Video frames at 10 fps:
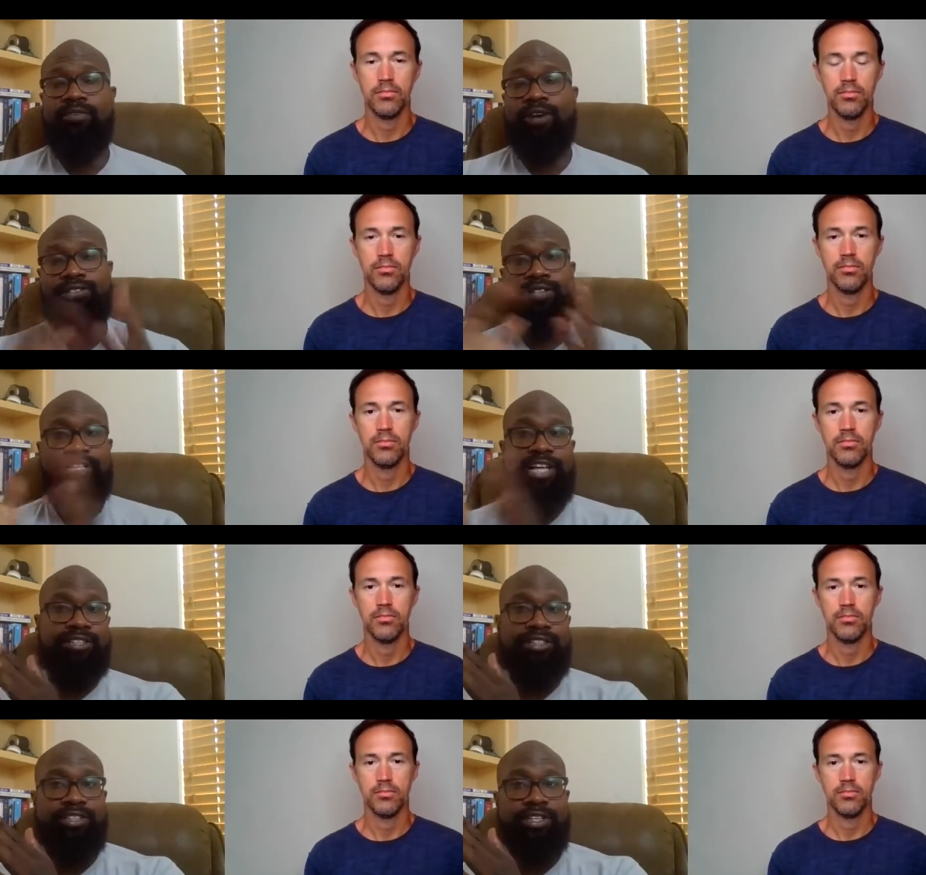Speaker 1: I shrink it down
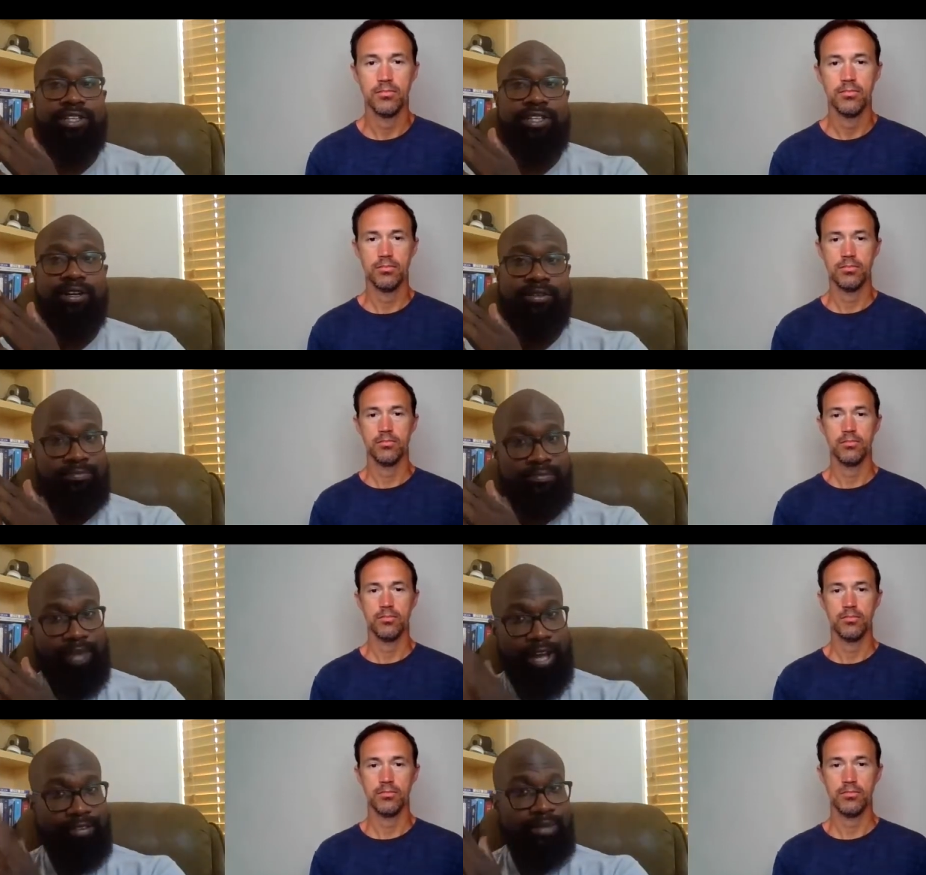to
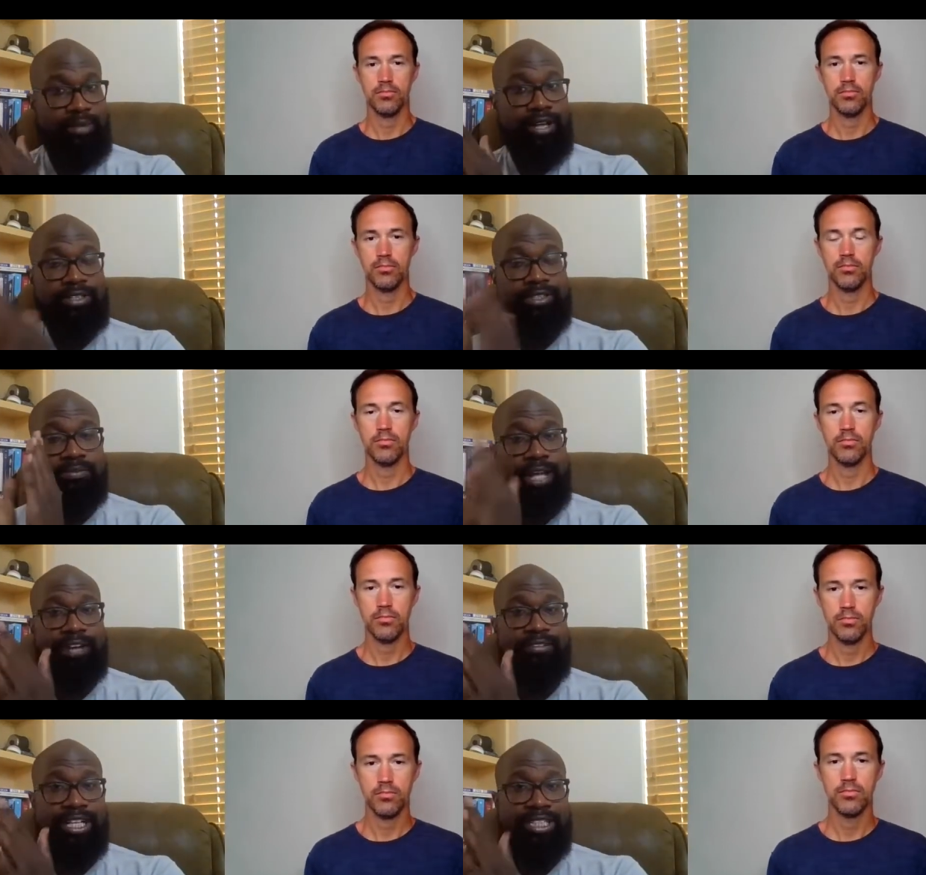African Americans and Black
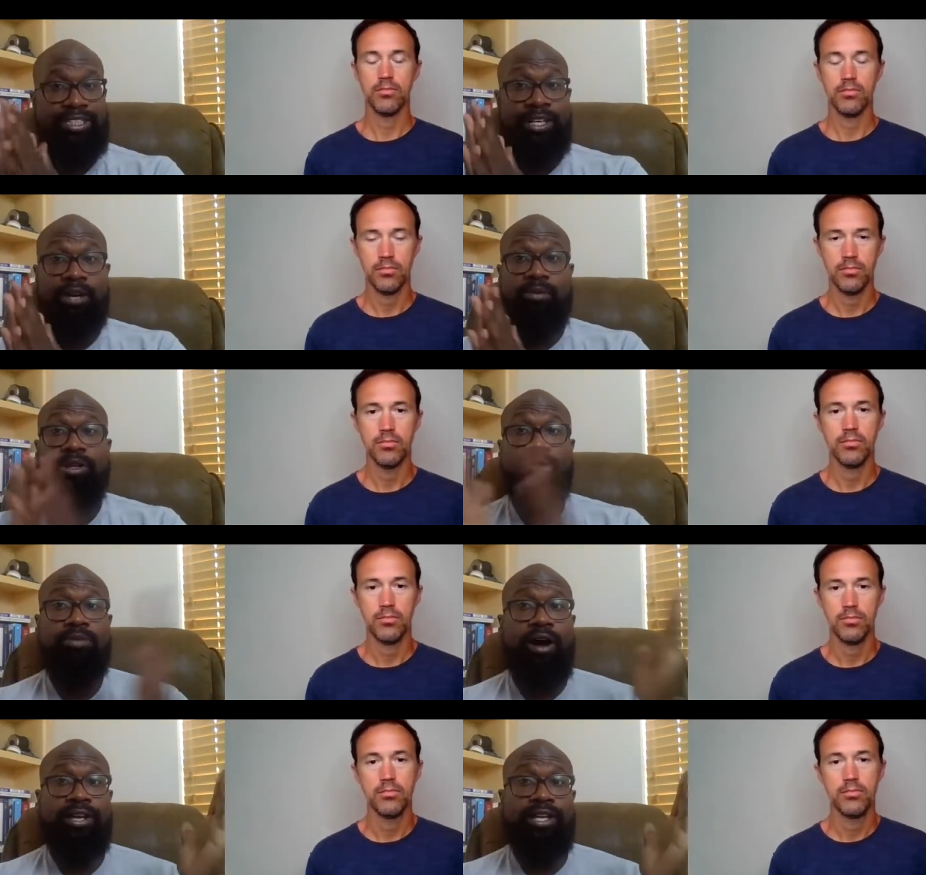race, I'm going to
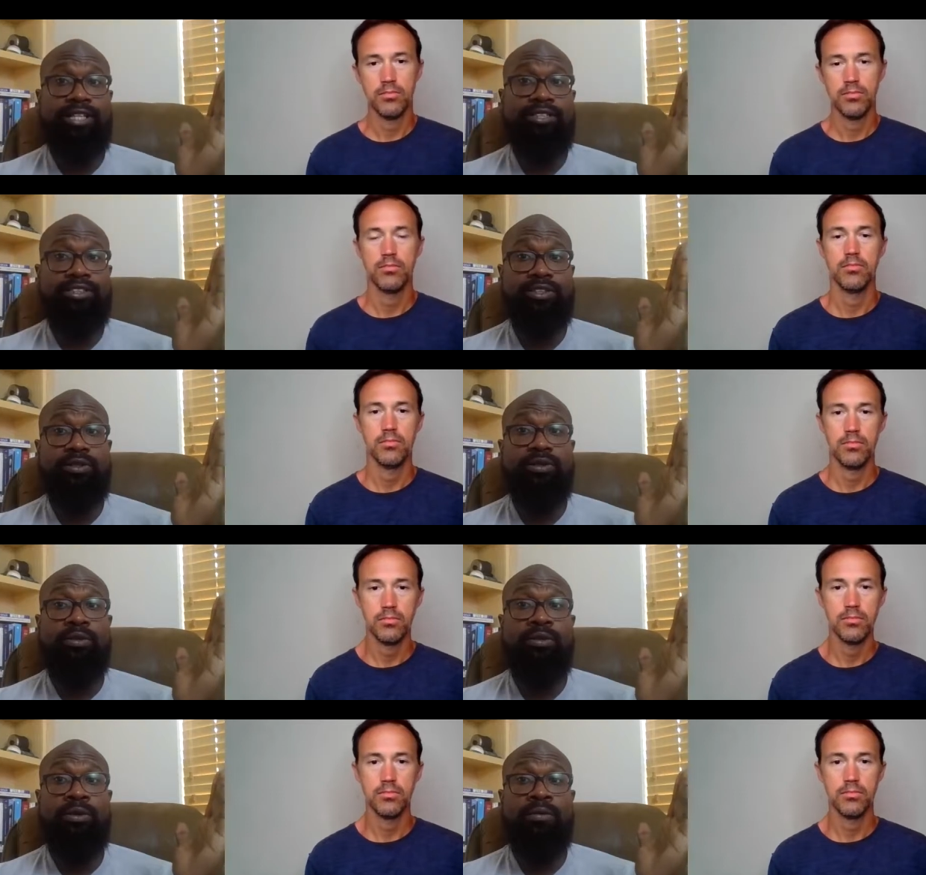broaden it to
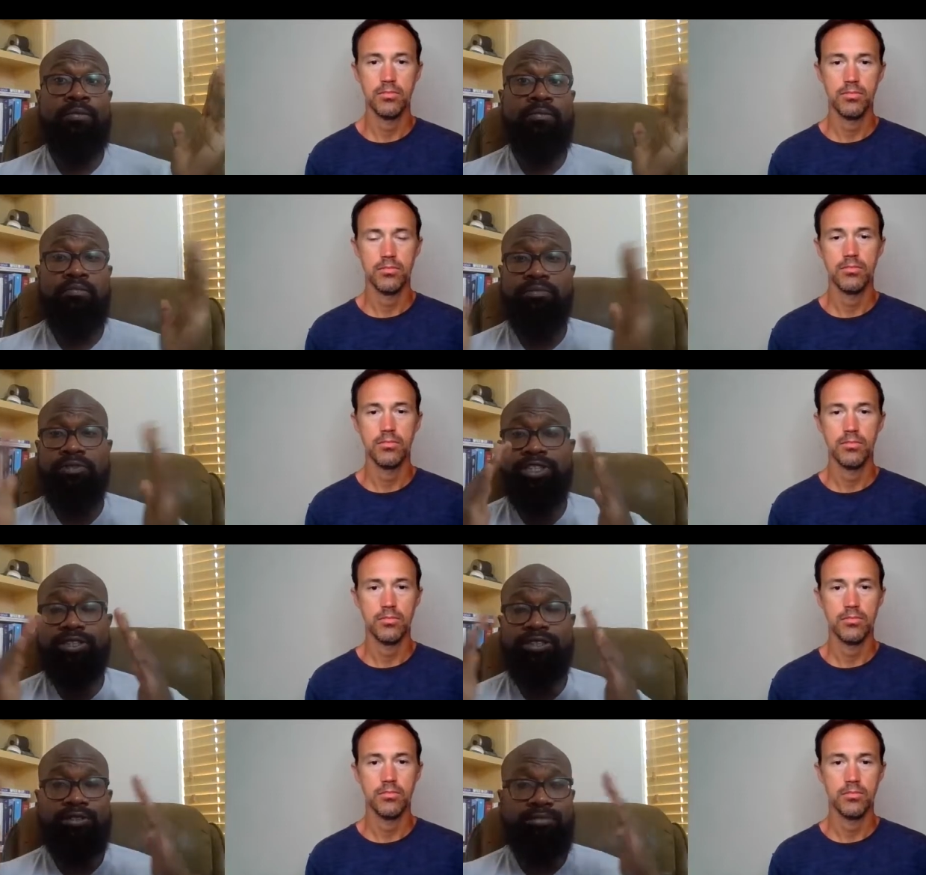
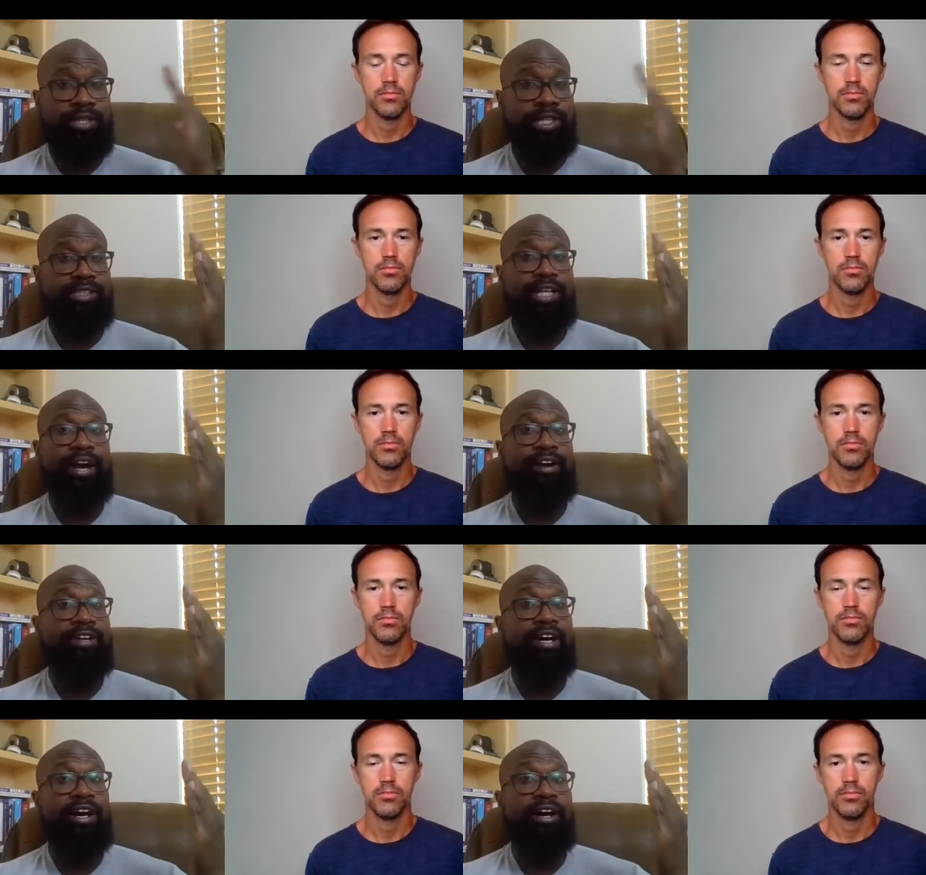just the entirety
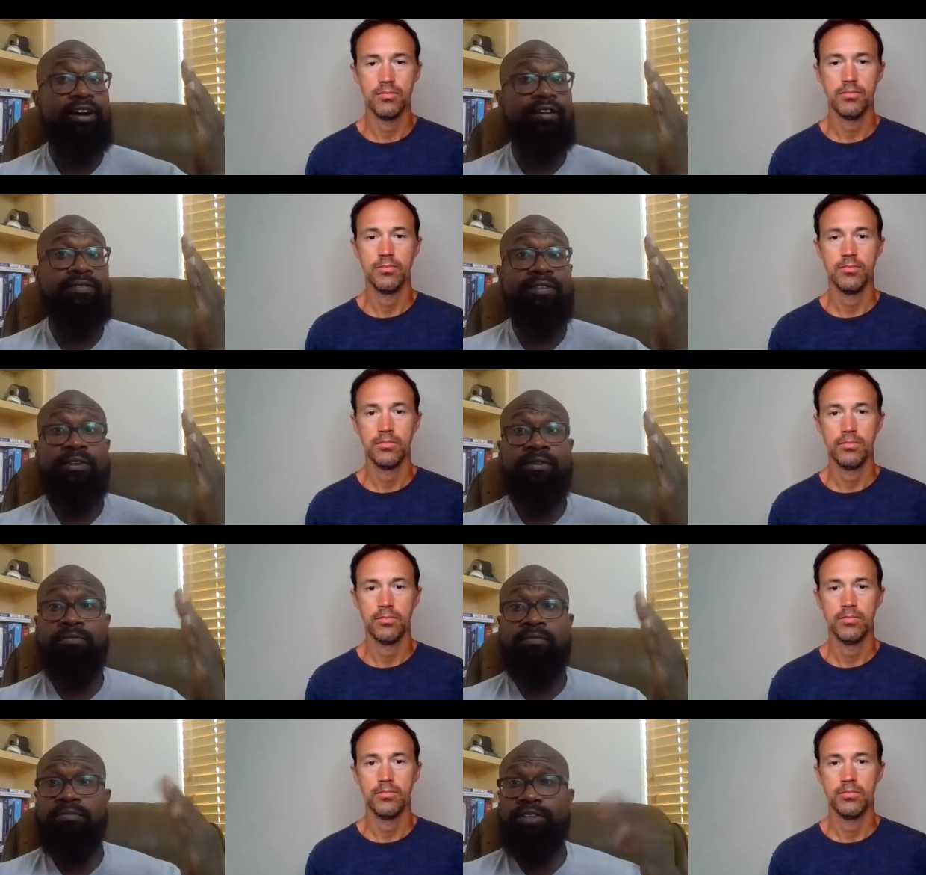of
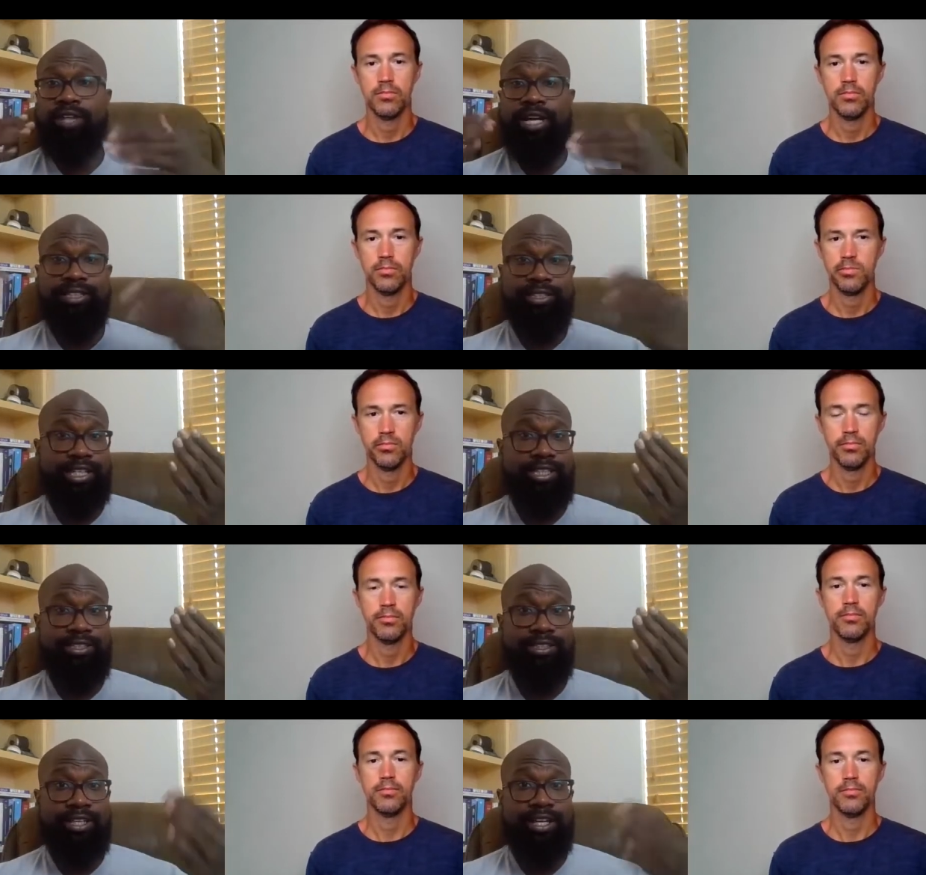the United
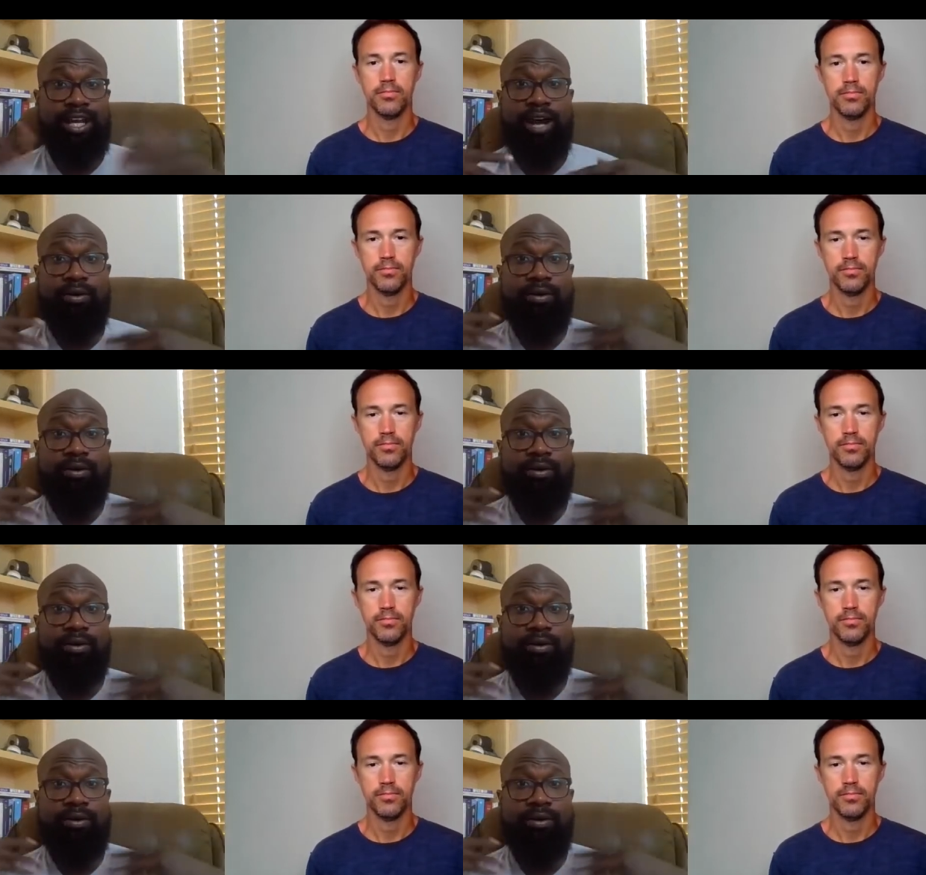States, our